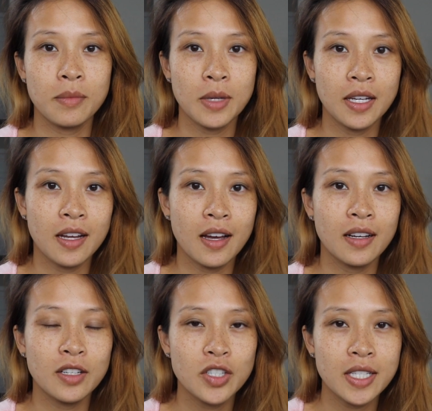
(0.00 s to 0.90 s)
me
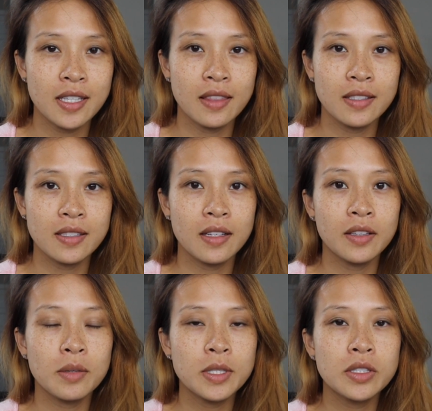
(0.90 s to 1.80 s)
not addressing this a
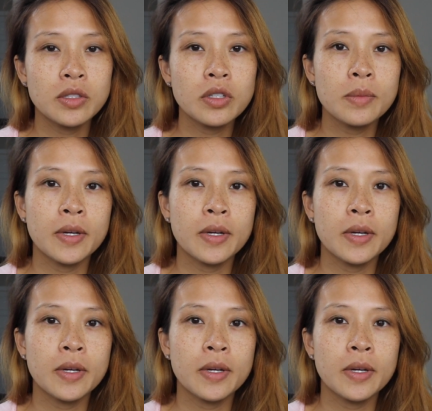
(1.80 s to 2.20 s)
little bit sooner,